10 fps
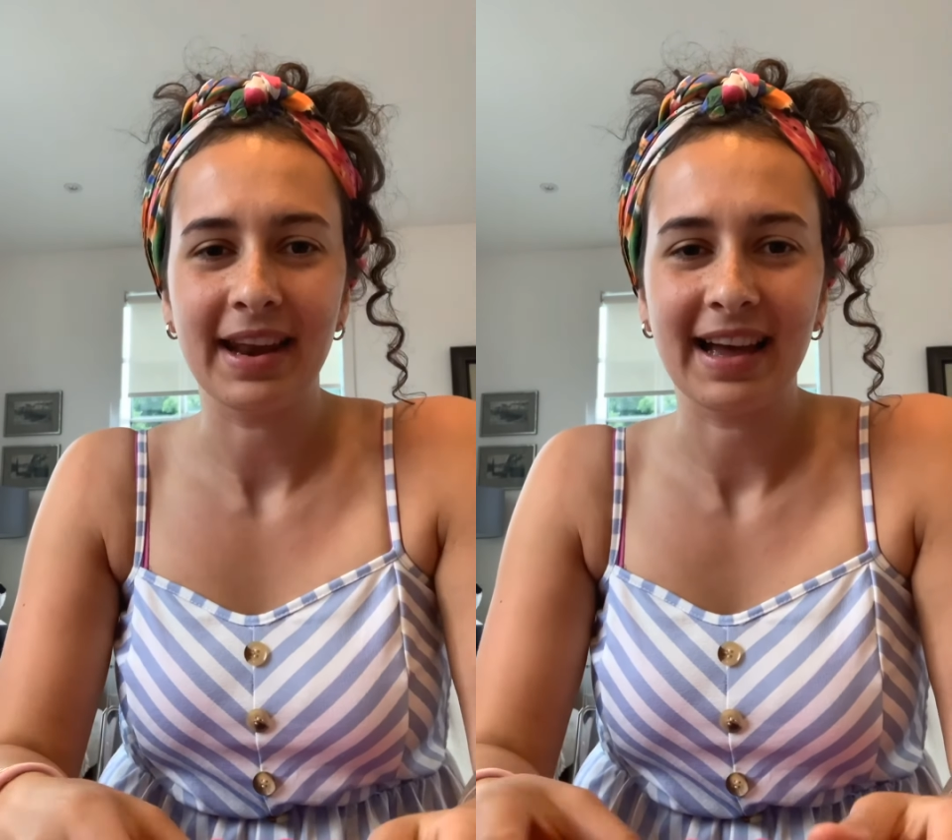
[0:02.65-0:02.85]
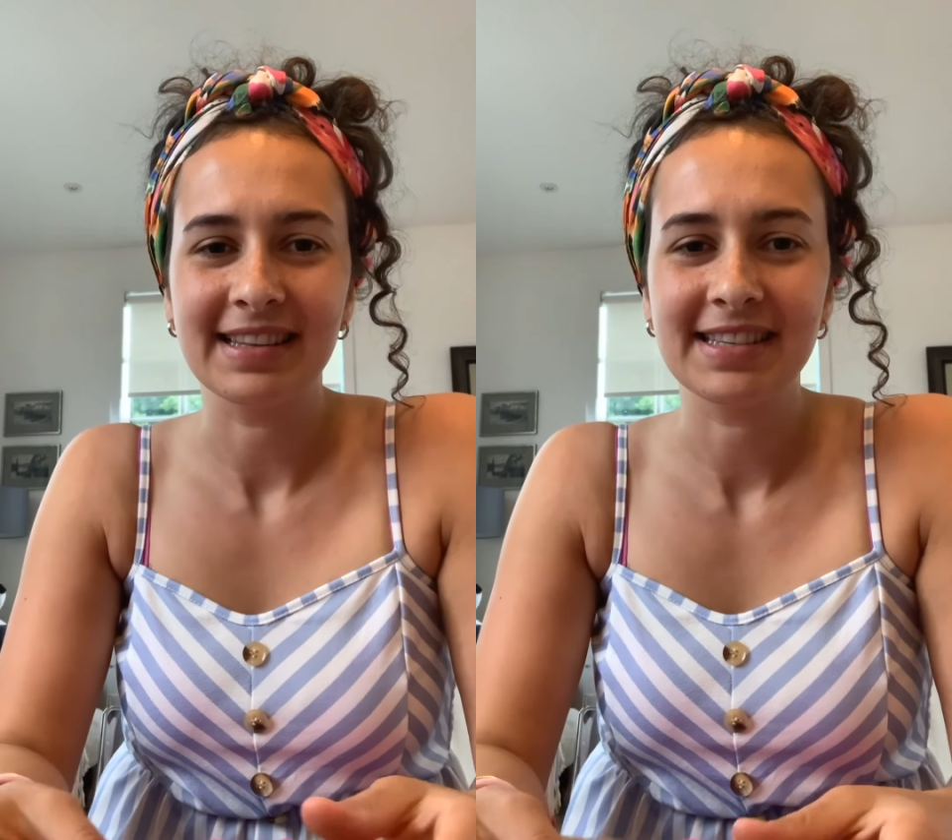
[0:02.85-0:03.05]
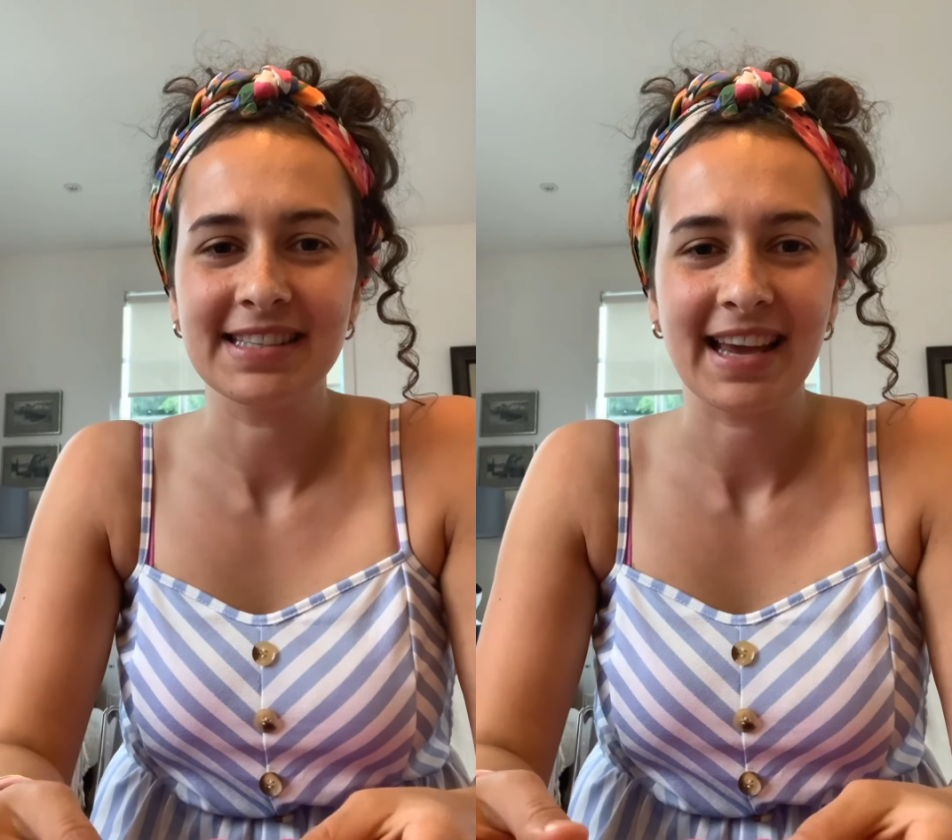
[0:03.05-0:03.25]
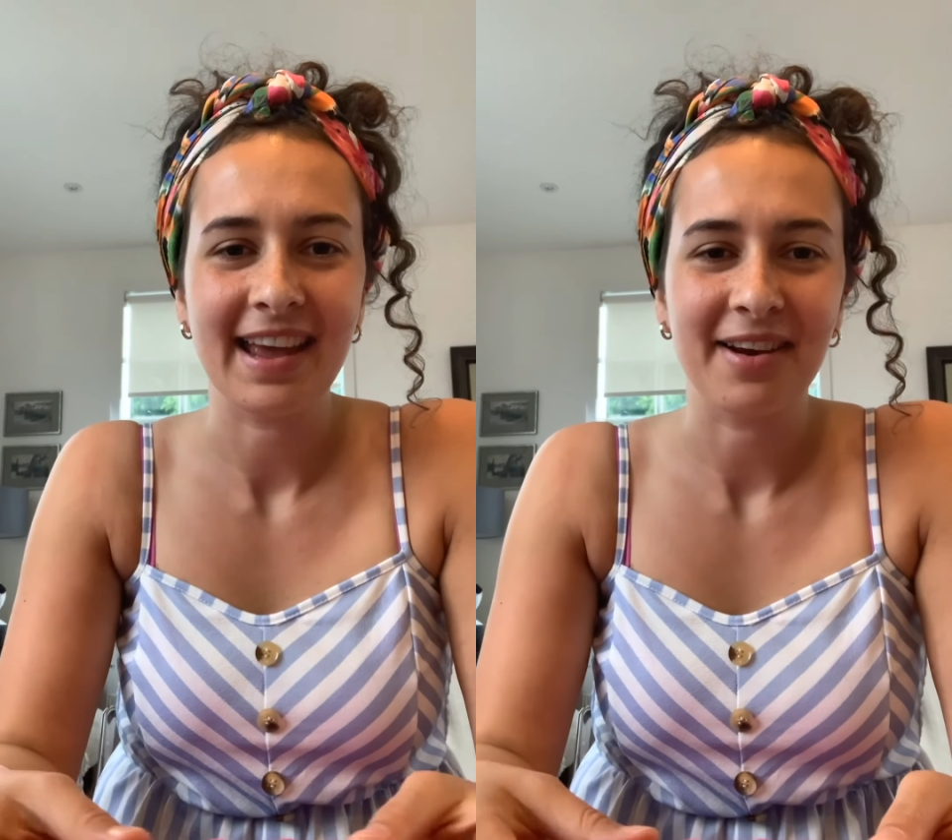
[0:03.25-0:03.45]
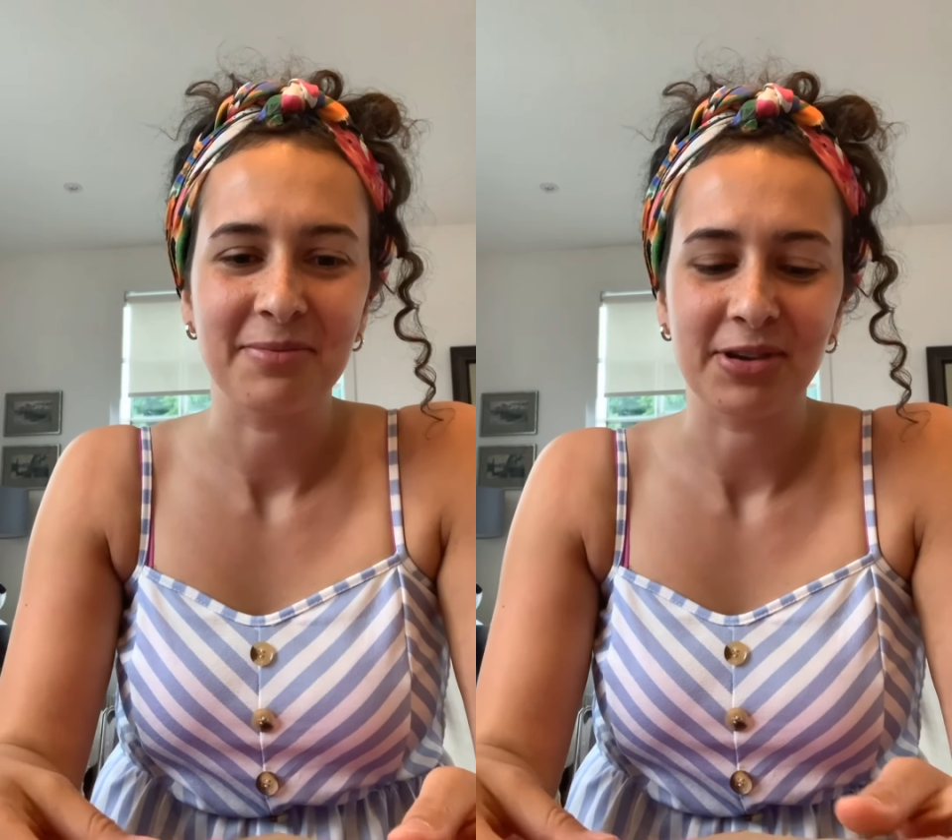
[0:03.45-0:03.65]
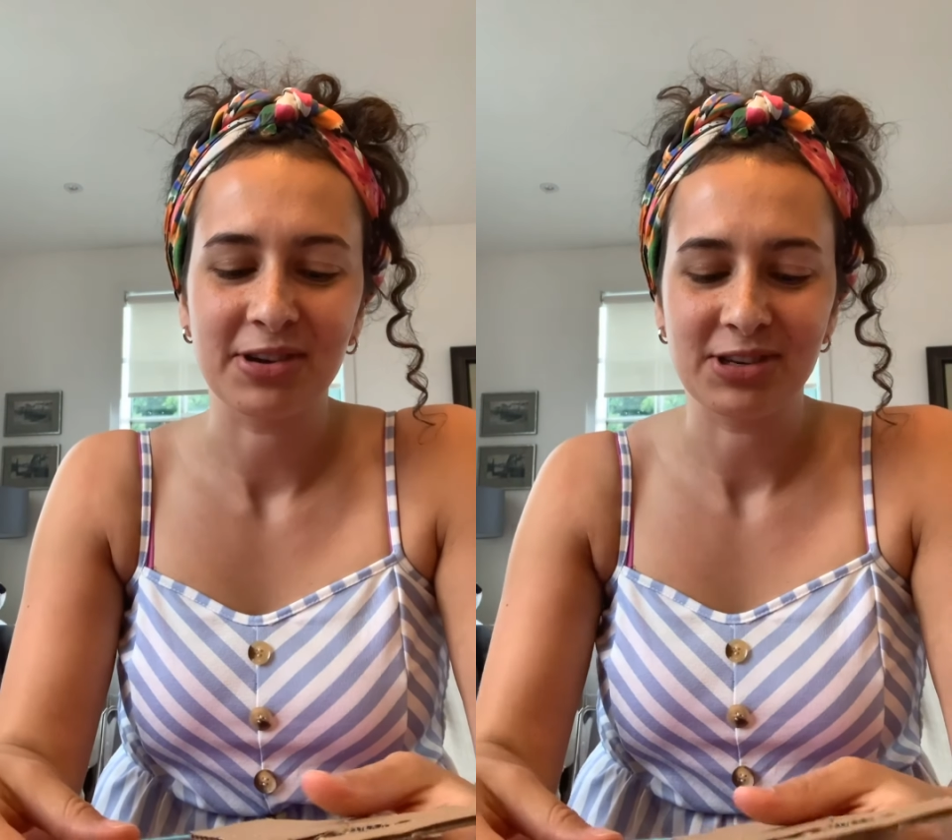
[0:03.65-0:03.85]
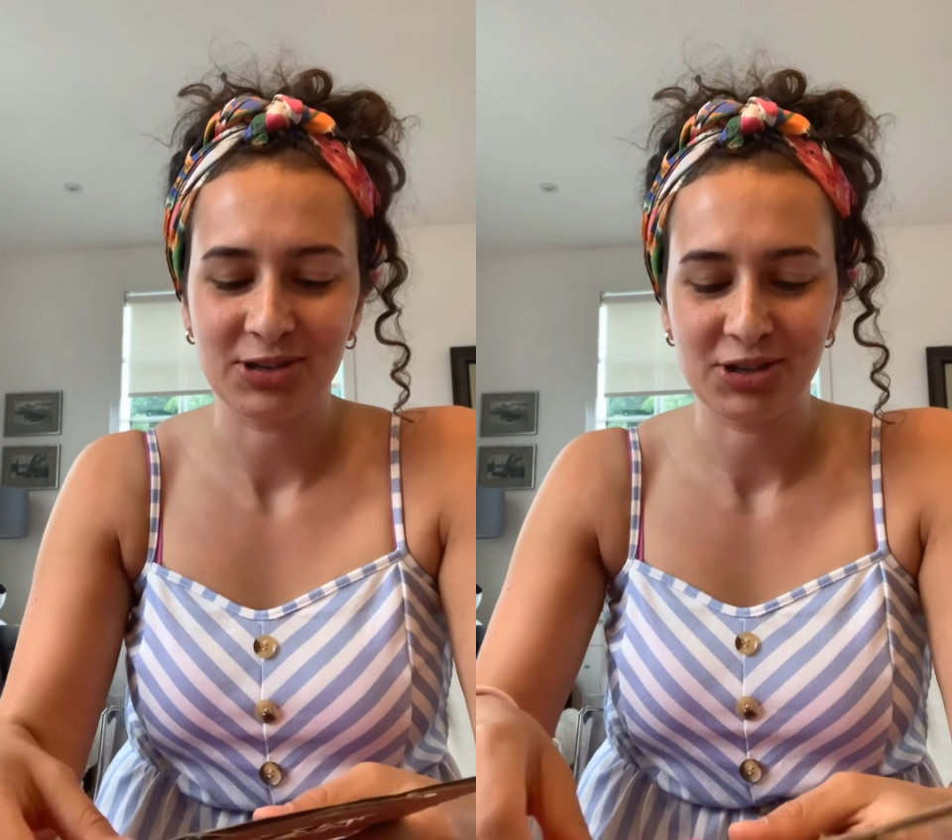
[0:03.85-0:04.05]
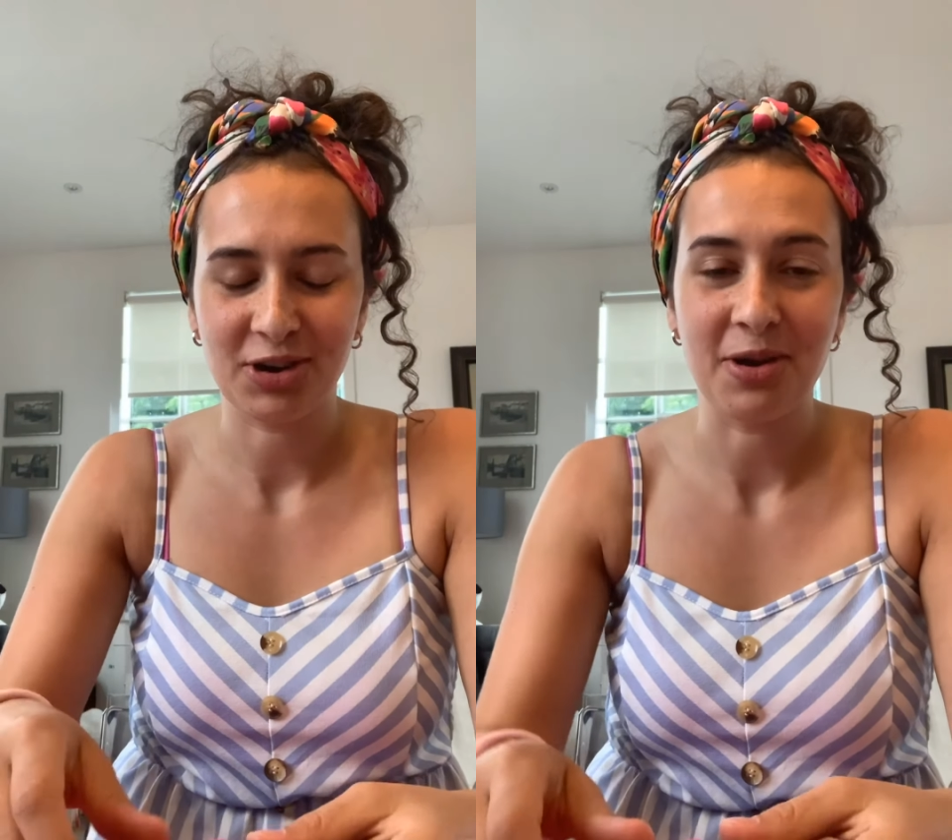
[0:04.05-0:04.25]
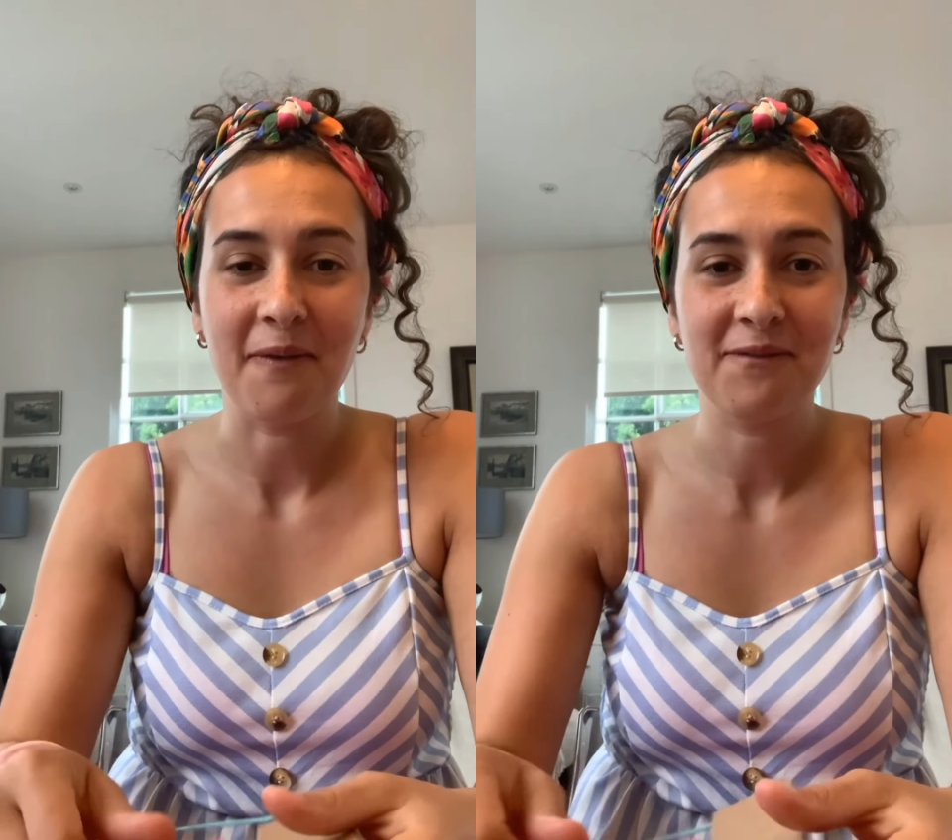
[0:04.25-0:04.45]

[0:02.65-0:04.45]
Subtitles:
and today I'm going to show you a